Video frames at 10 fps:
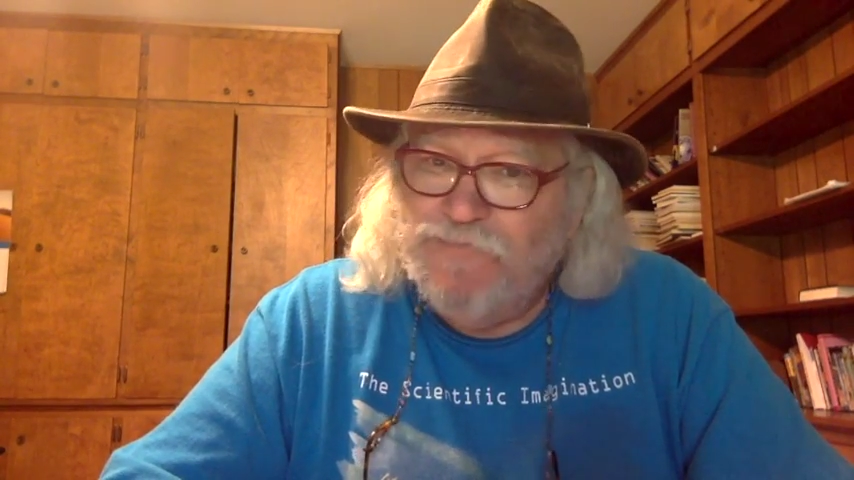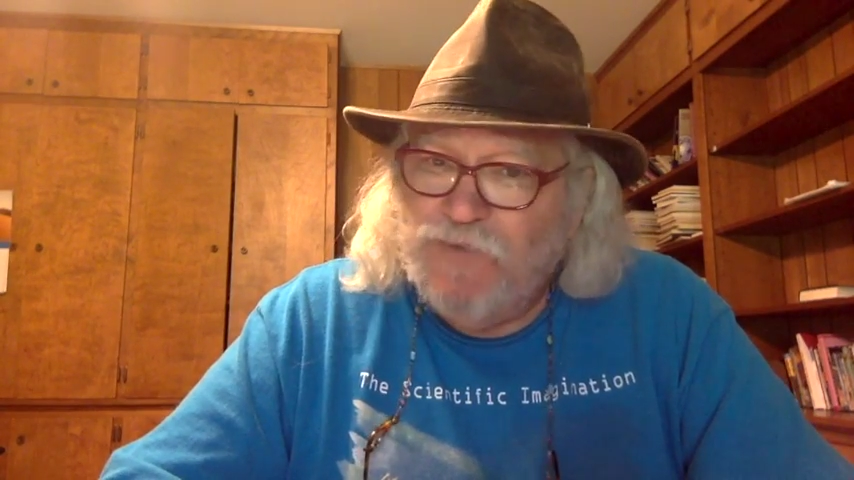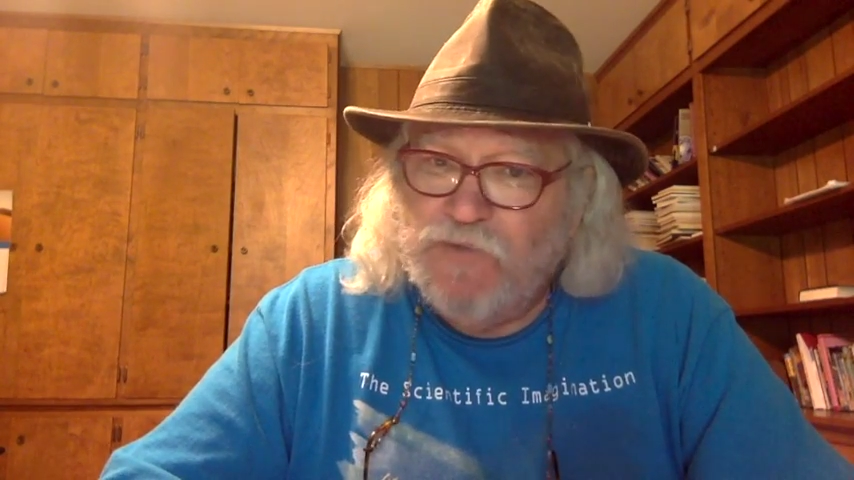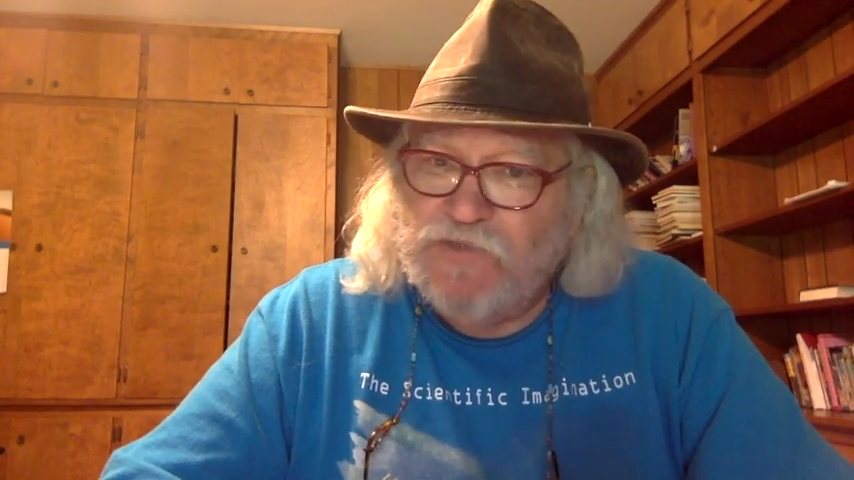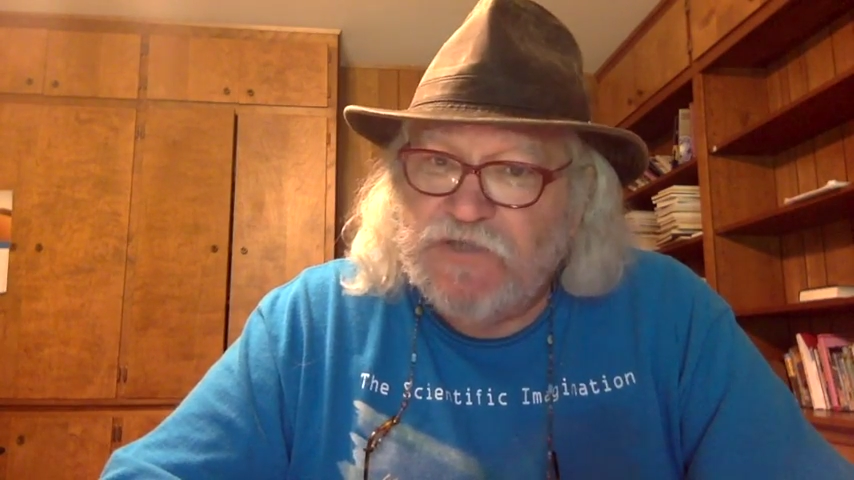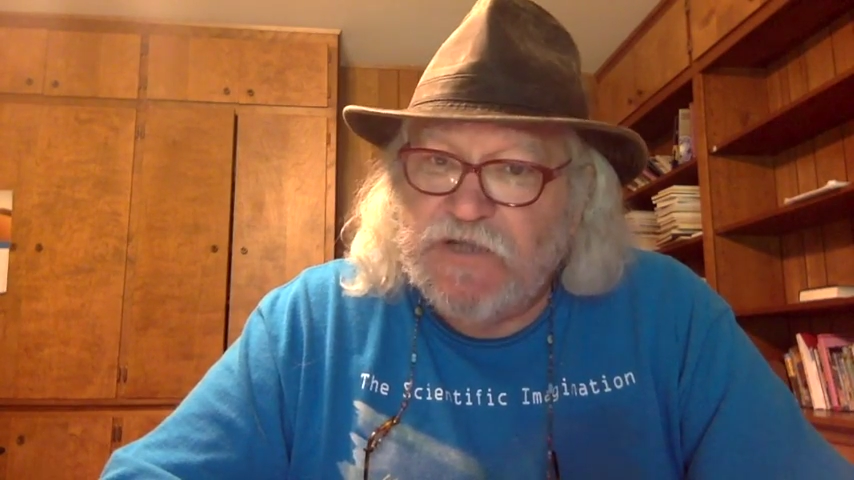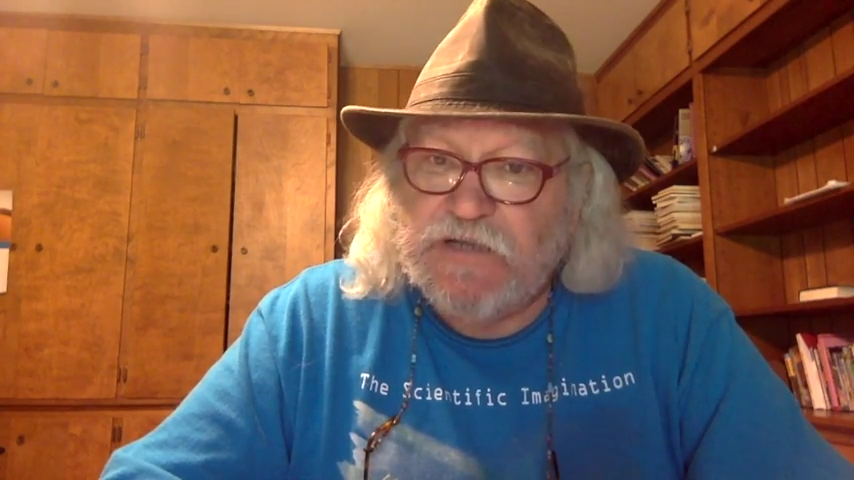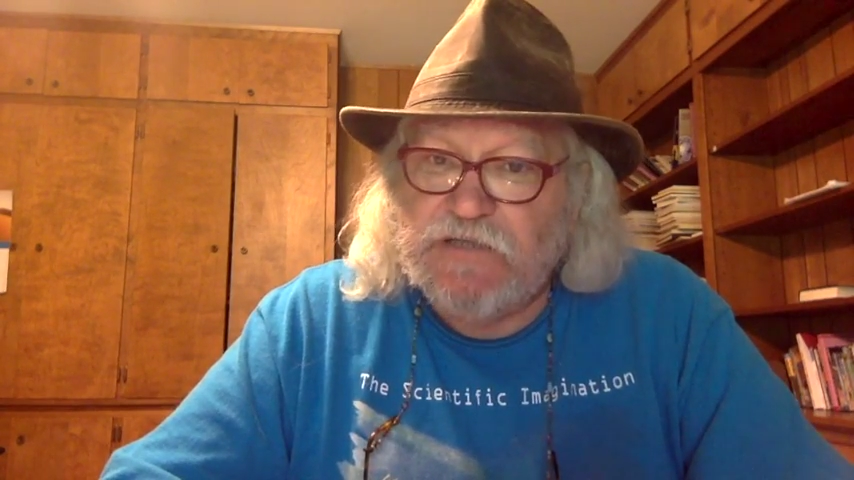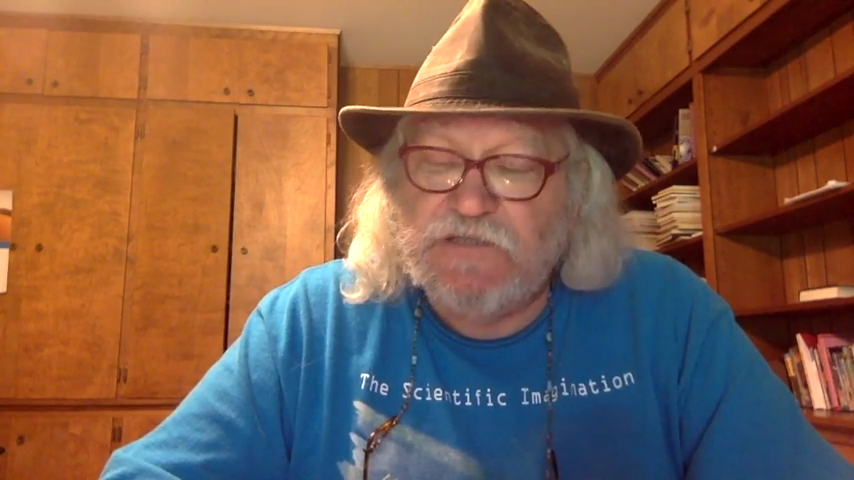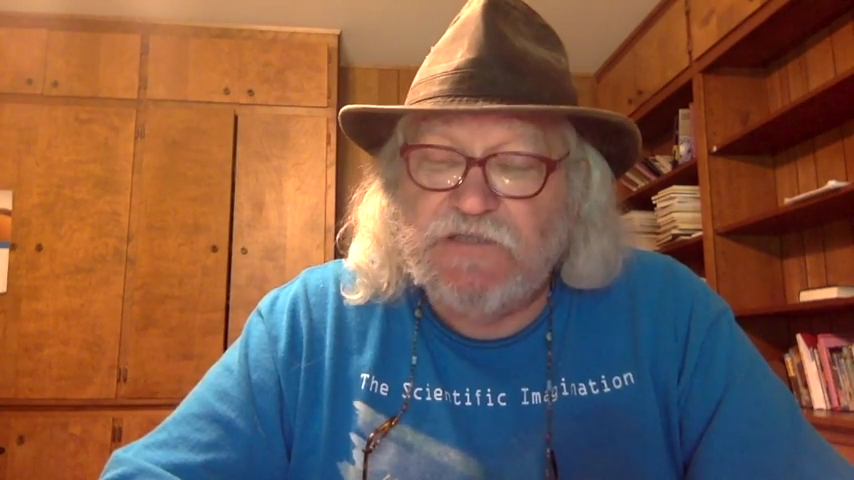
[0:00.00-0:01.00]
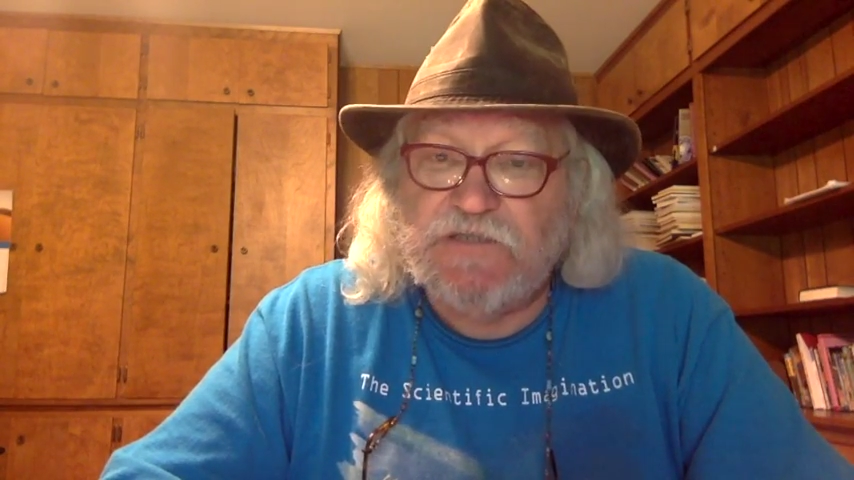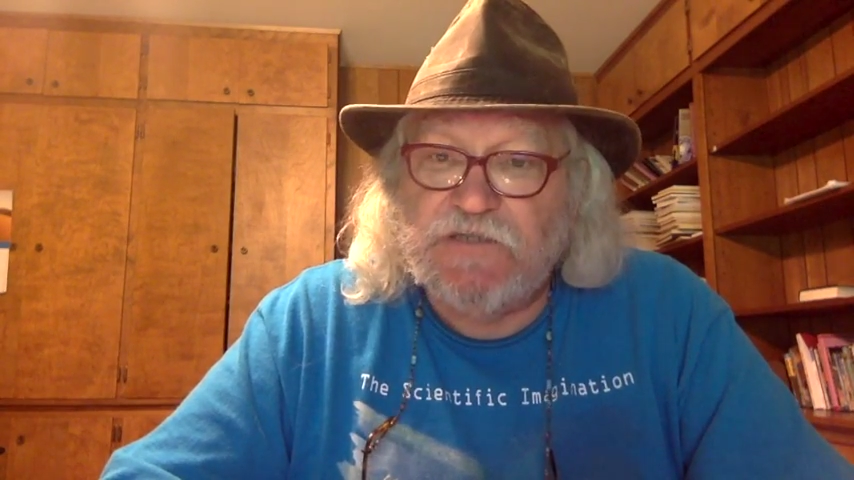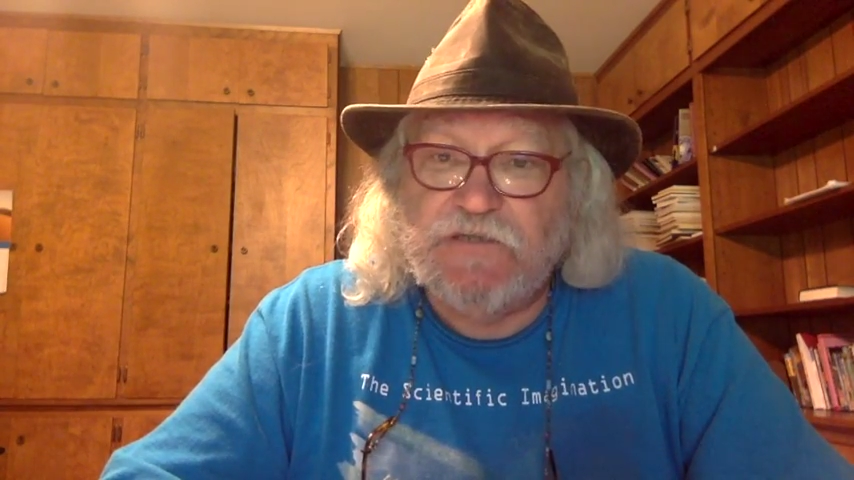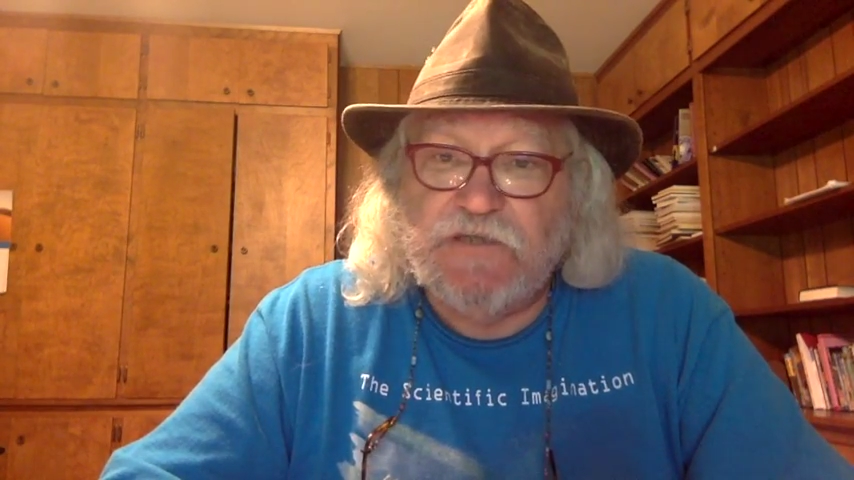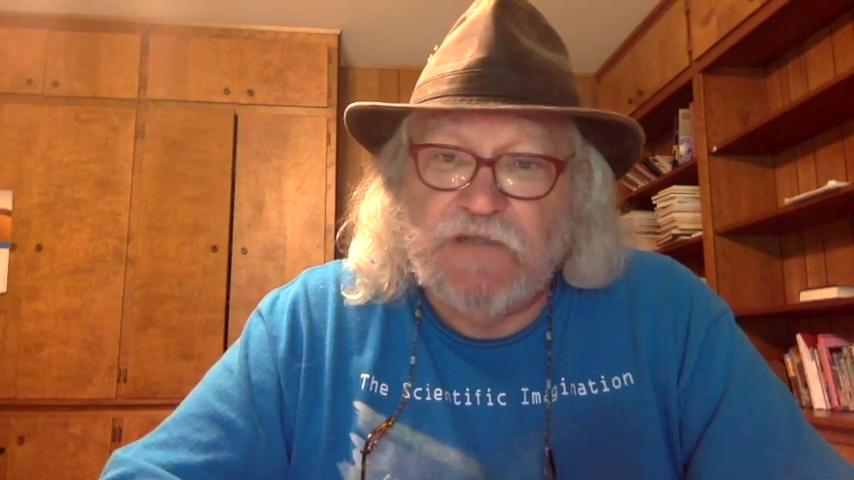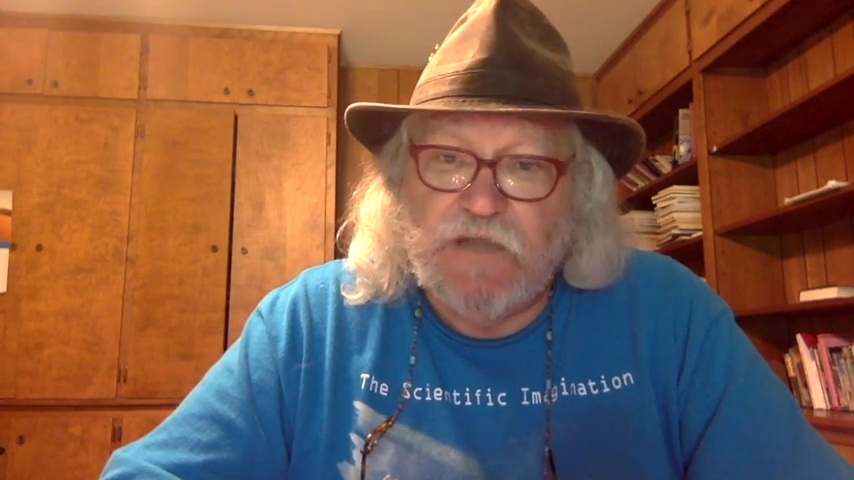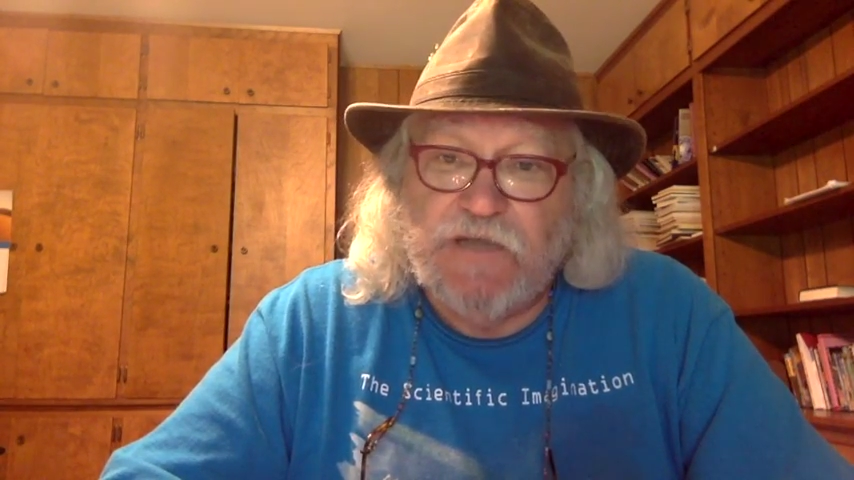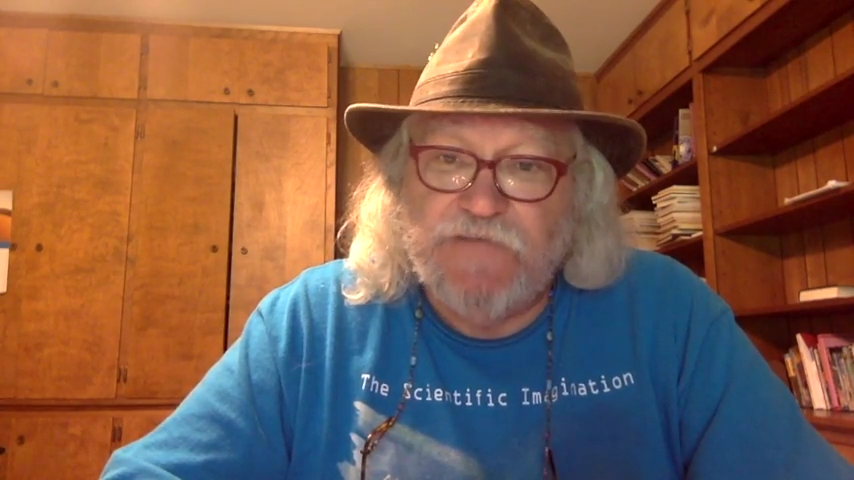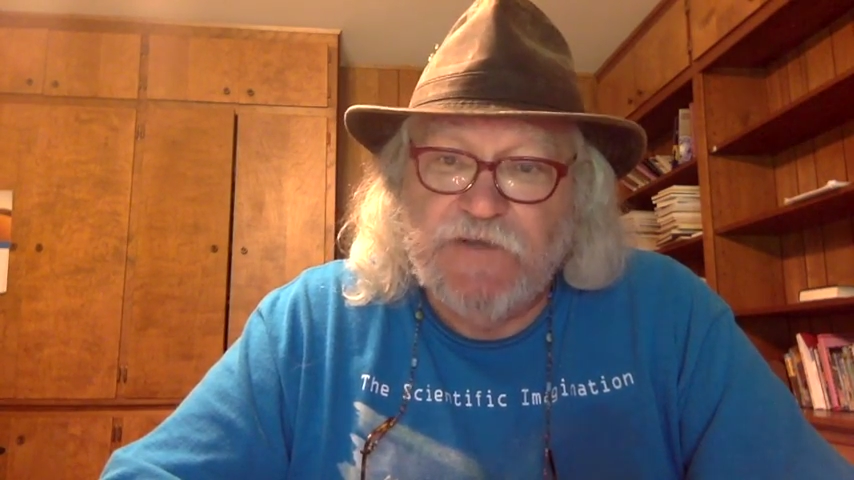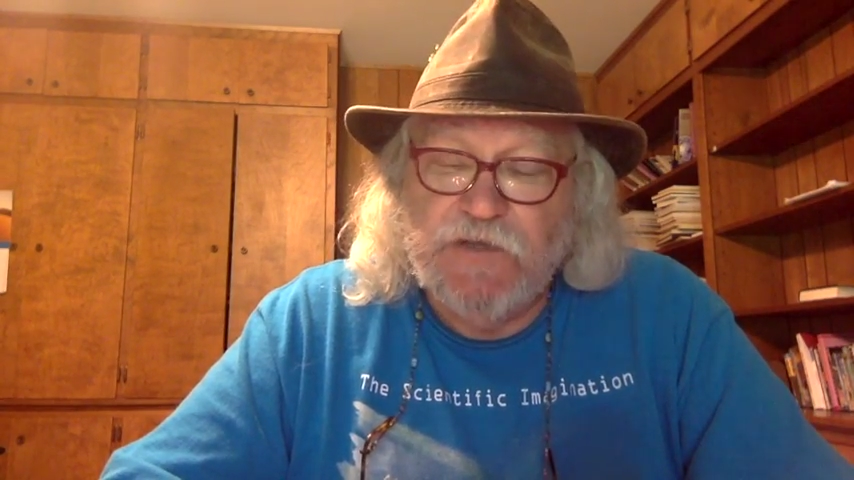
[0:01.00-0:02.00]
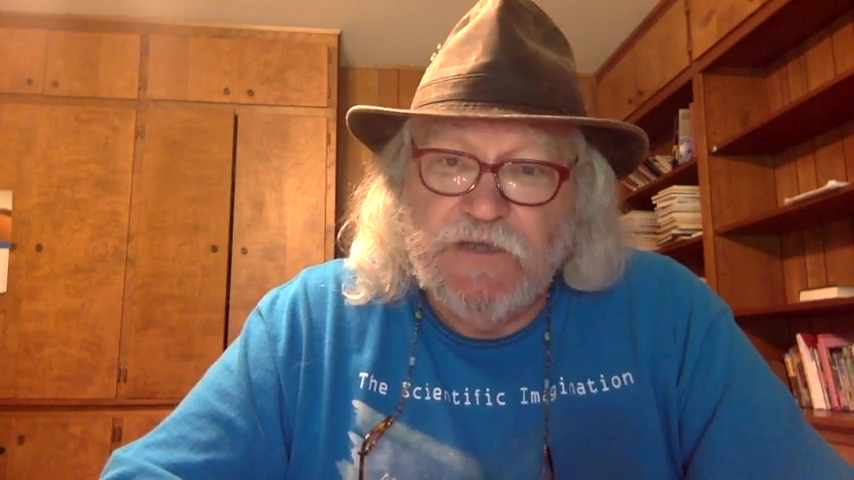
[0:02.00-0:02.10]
almost non-existent, and life